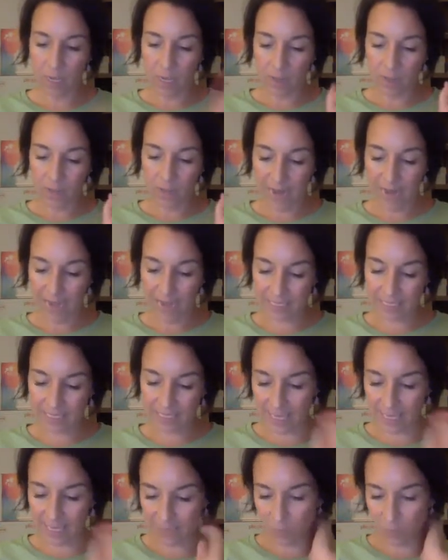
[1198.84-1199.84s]
The next
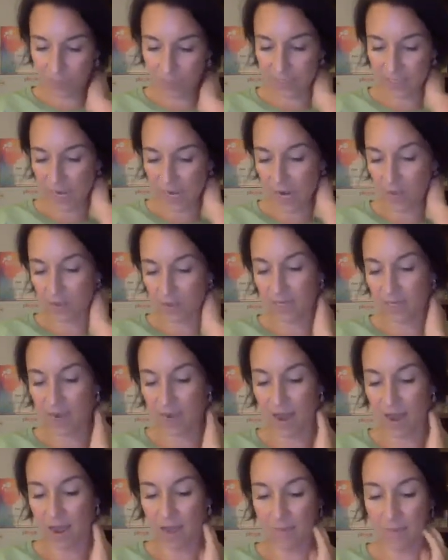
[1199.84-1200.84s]
thing that we say all the
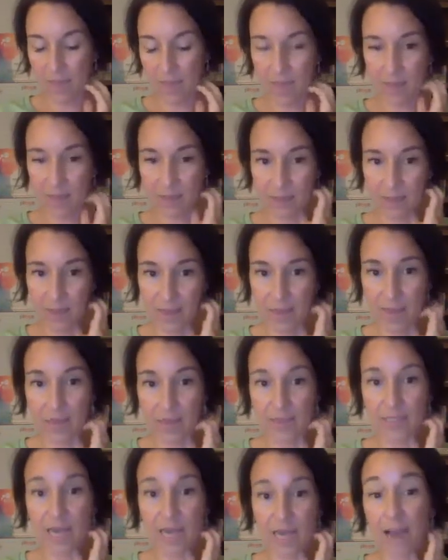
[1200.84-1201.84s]
time
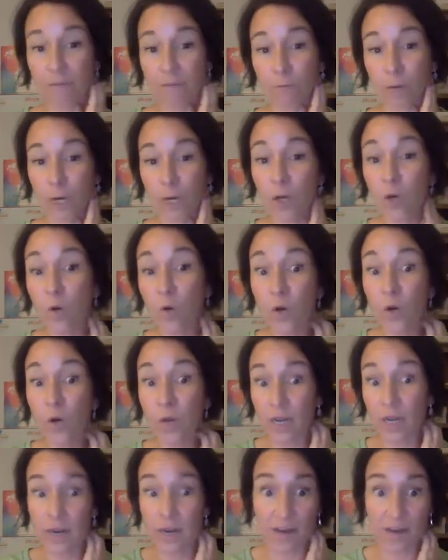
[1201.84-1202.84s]
is I've
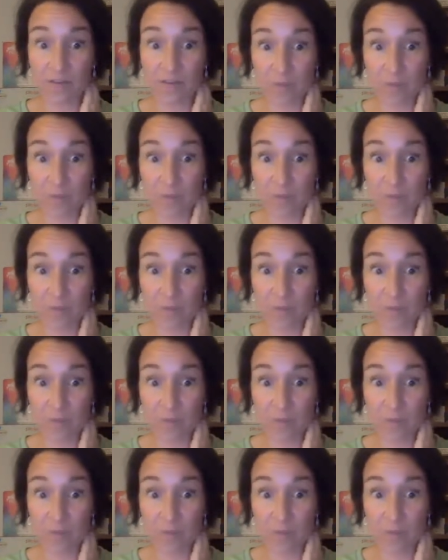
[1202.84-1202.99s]
recruited enough